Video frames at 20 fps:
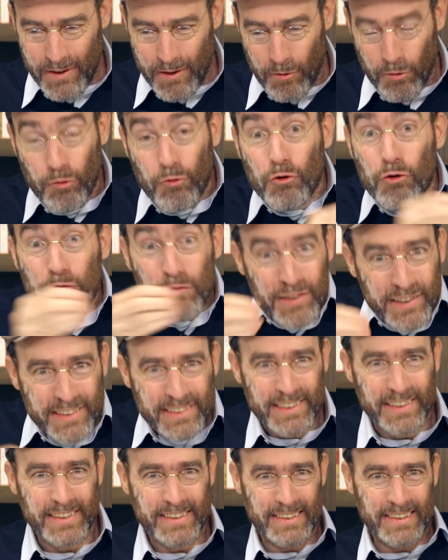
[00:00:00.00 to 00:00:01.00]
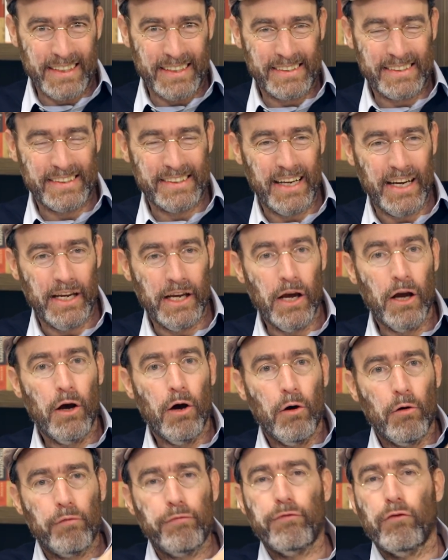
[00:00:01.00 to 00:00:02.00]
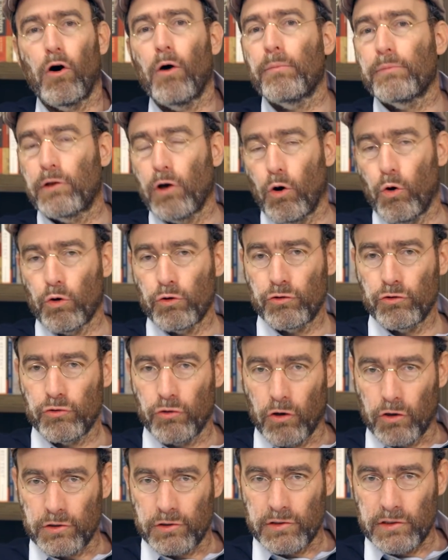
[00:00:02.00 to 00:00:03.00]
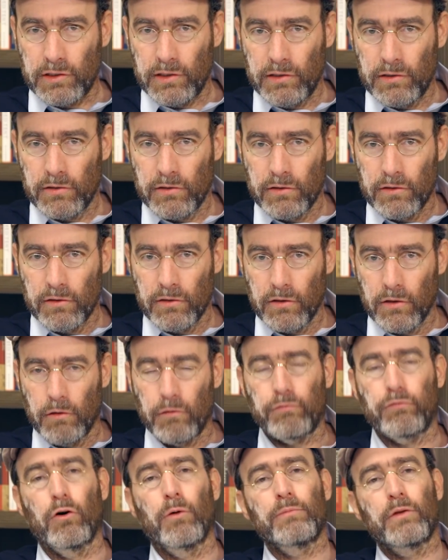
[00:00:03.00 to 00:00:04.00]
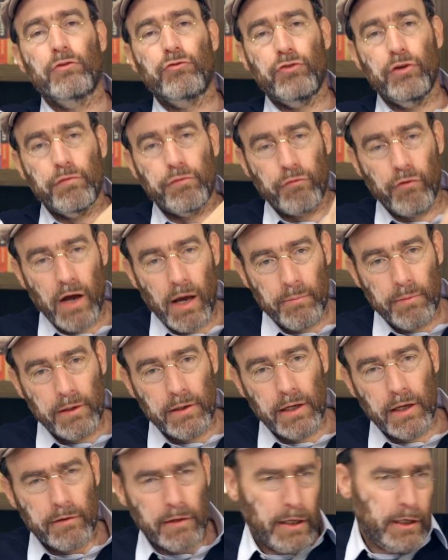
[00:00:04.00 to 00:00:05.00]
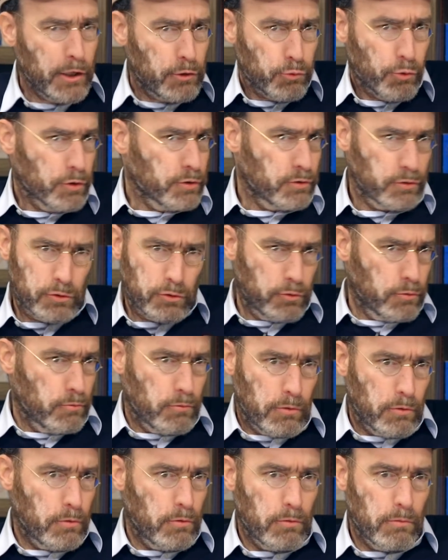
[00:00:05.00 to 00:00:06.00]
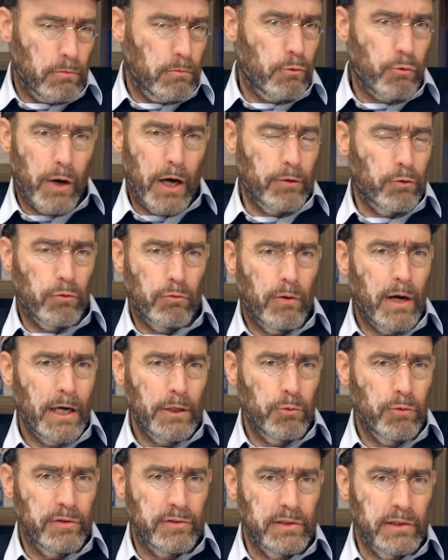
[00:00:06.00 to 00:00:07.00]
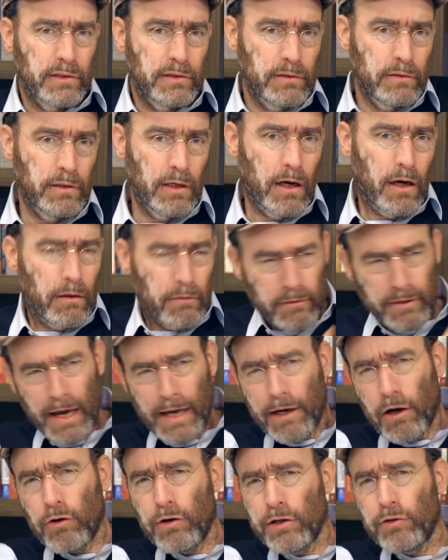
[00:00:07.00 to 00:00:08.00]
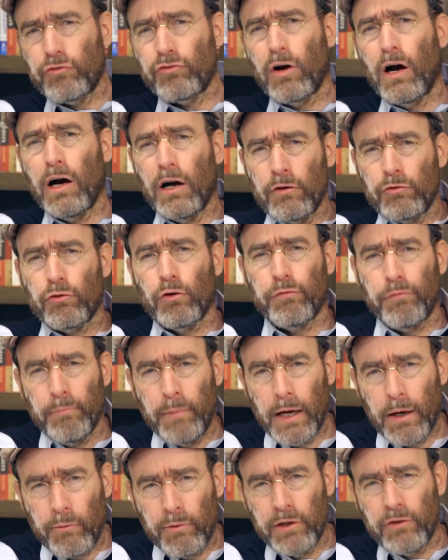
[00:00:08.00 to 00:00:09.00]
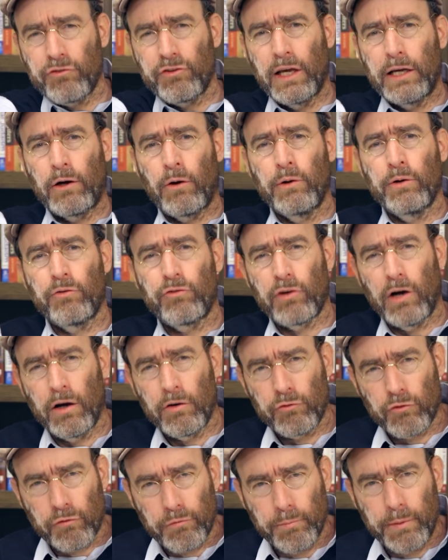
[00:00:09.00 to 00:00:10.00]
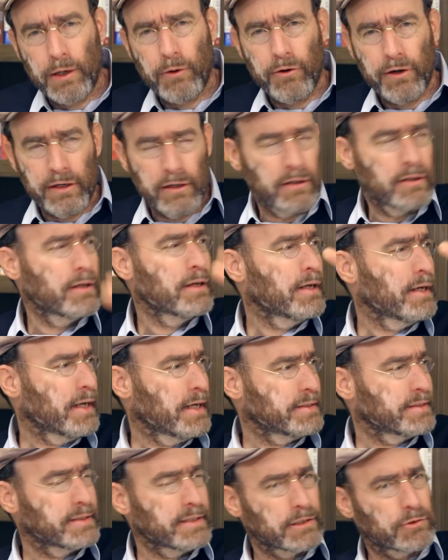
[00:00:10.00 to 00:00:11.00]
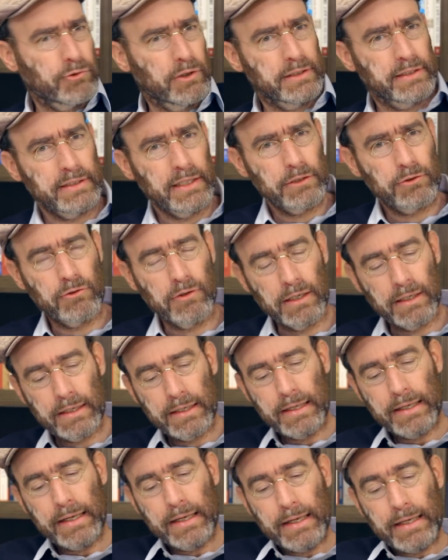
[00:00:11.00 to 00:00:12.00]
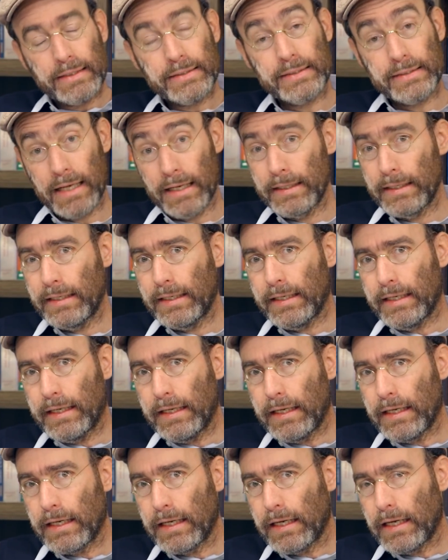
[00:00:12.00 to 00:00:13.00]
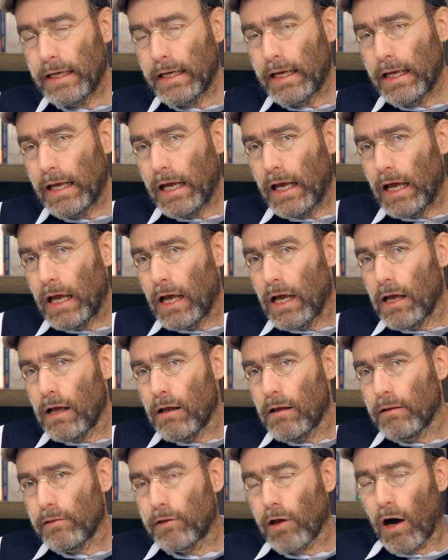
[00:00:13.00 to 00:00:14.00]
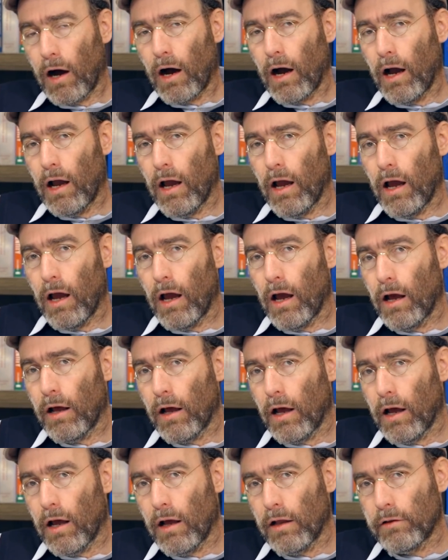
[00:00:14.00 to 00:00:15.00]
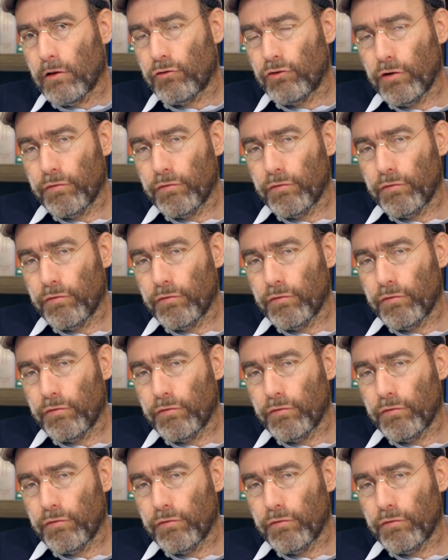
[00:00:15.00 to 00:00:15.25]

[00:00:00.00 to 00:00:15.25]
services, let's say, from the orthodoxy, from the chief rabbinate, and it was quite all right with it. Yeah, they are in charge of marriage, they are in charge of burial, etc., etc. Suddenly, the